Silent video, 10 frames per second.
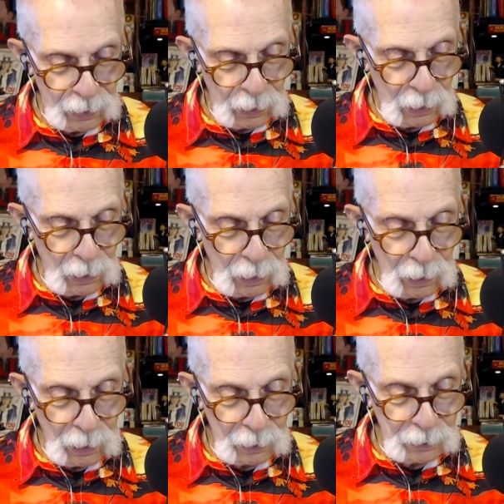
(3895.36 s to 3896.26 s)

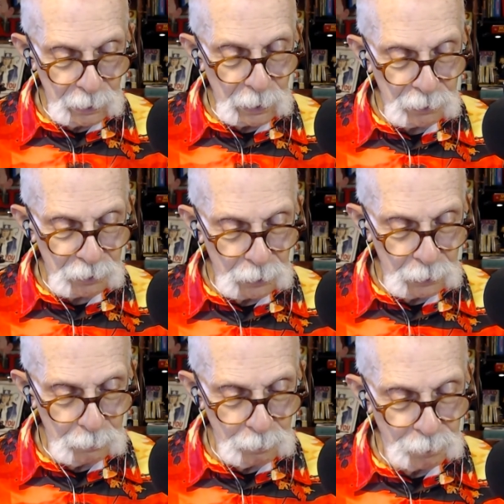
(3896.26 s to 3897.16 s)
No, that's
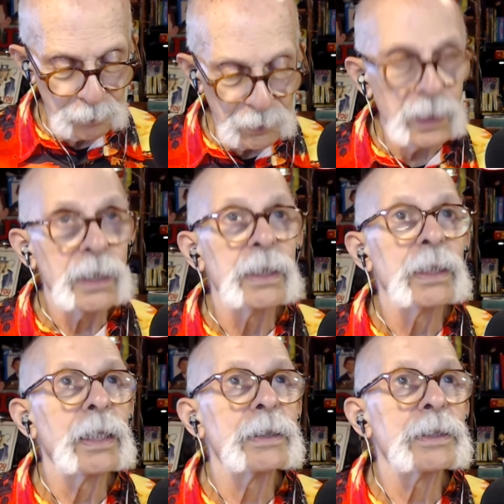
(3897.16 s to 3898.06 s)
good.
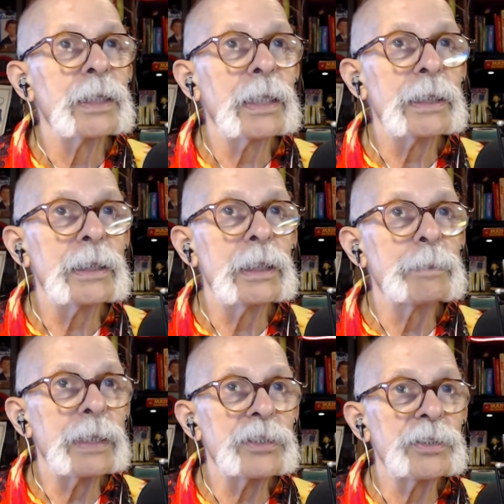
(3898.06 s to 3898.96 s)
Did I get any
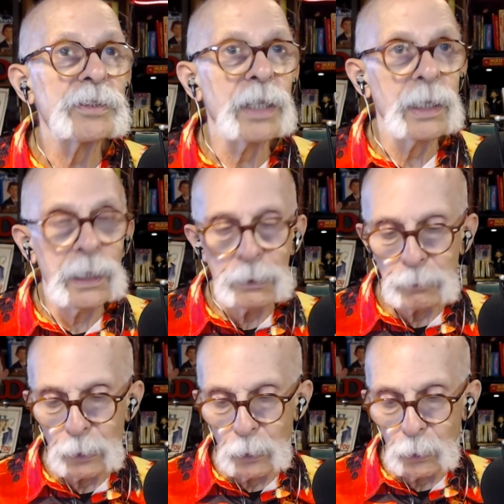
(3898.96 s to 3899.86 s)
matches? I
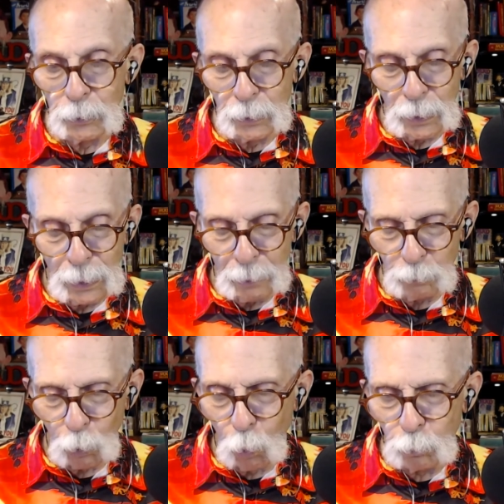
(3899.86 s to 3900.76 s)
wrote, I have
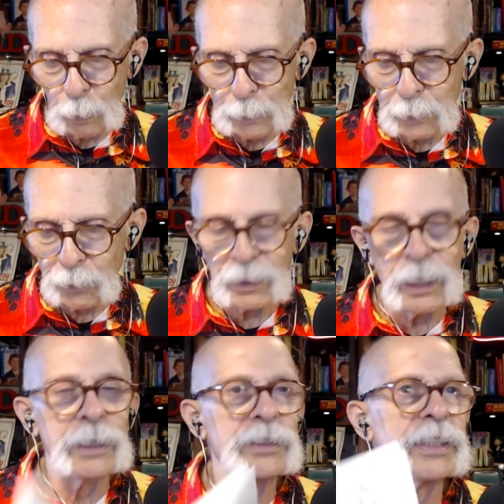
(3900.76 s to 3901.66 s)
an overwhelming
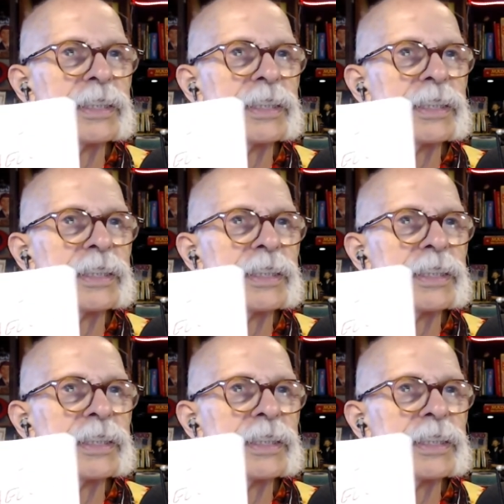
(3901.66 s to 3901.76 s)
desire to